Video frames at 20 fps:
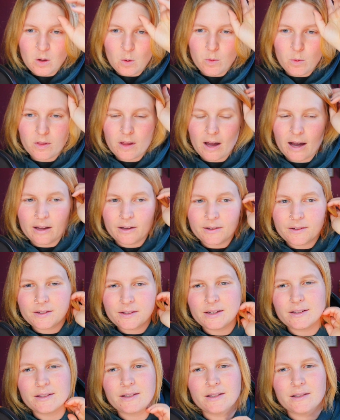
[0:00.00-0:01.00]
with Kyle
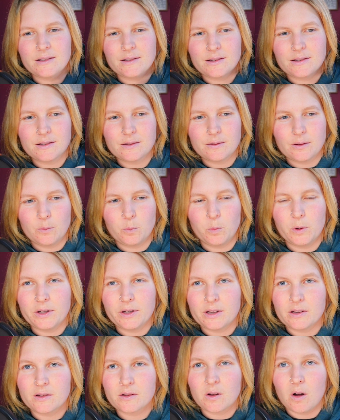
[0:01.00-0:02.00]
Cease's
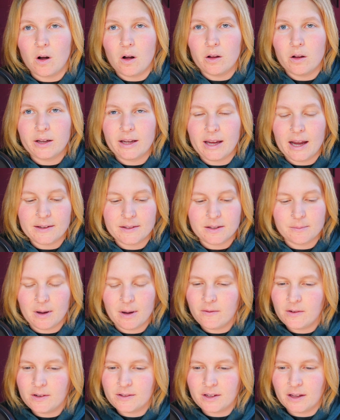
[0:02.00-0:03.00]
oneness call. He has them
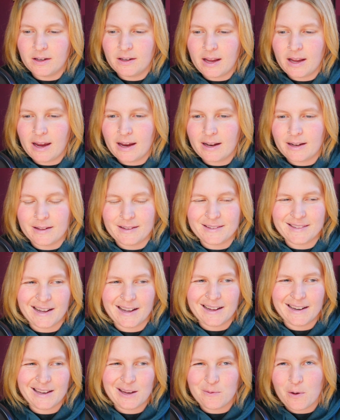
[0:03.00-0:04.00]
every Sunday, and then he's
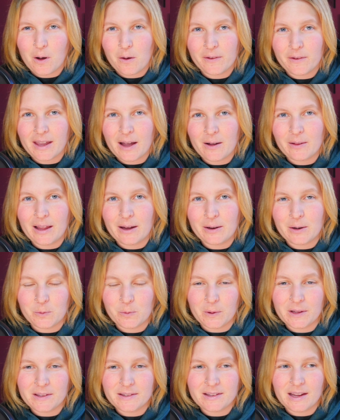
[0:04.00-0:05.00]
got Evolving Out Loud
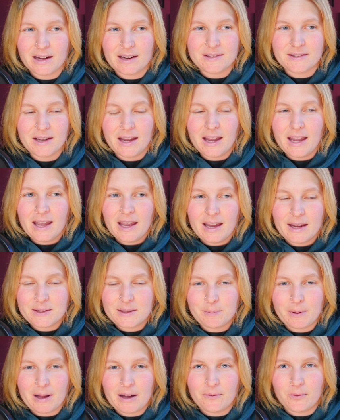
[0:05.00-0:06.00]
on Wednesdays.
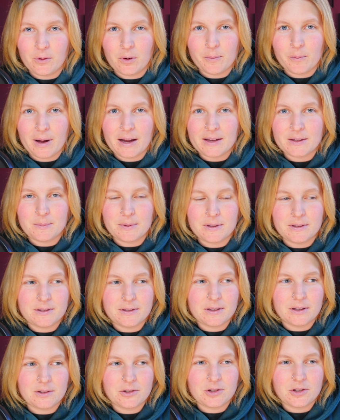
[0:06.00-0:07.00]
His platform has been
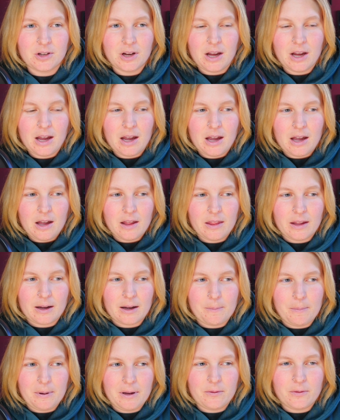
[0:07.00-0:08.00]
such
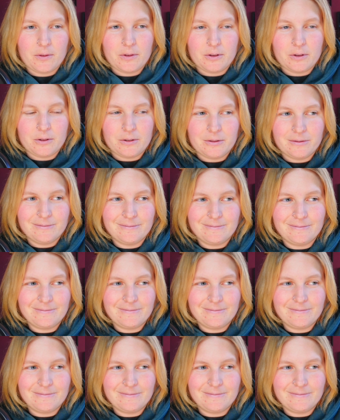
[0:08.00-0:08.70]
like a pivotal,